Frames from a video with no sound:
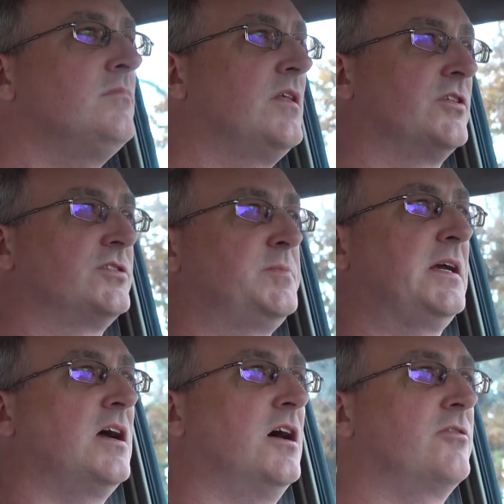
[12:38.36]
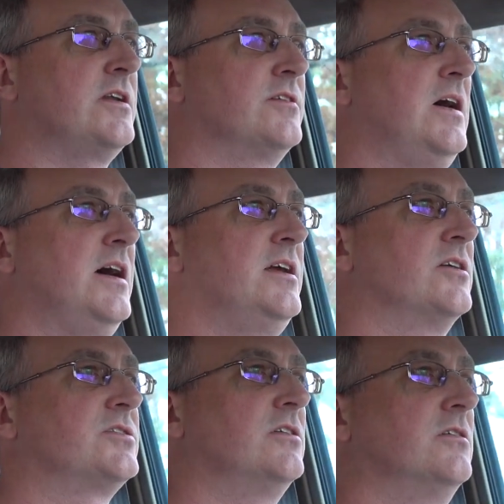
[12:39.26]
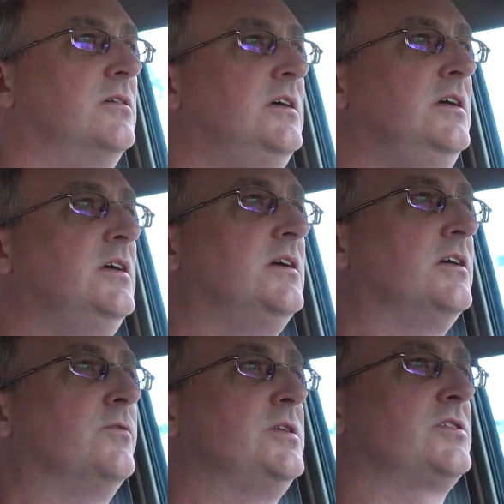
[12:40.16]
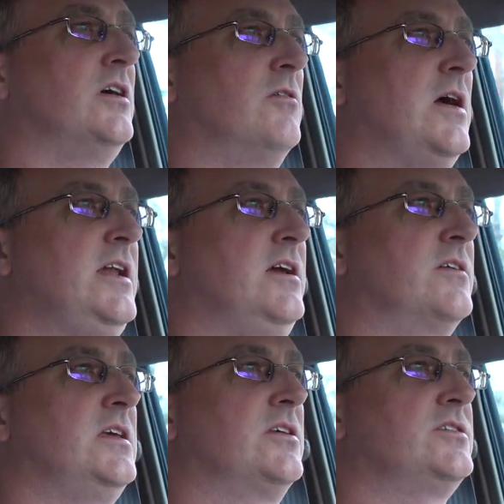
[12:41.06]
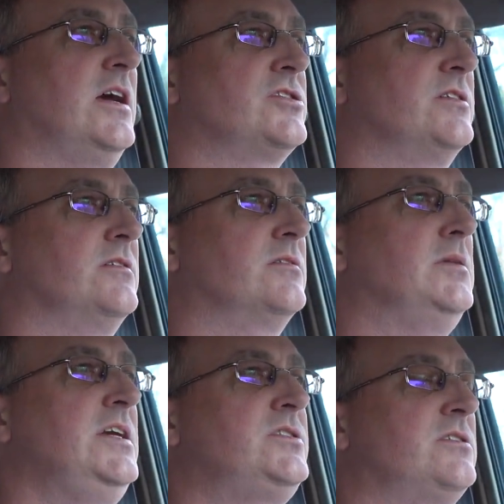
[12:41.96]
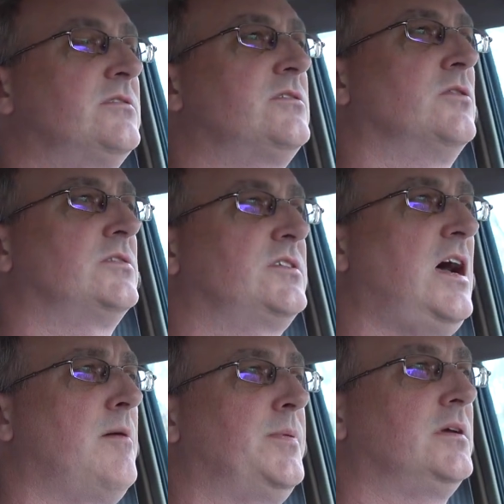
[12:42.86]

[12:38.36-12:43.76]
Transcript: there's this big concrete divide here, so if we stall right here at the intersection, please don't stop.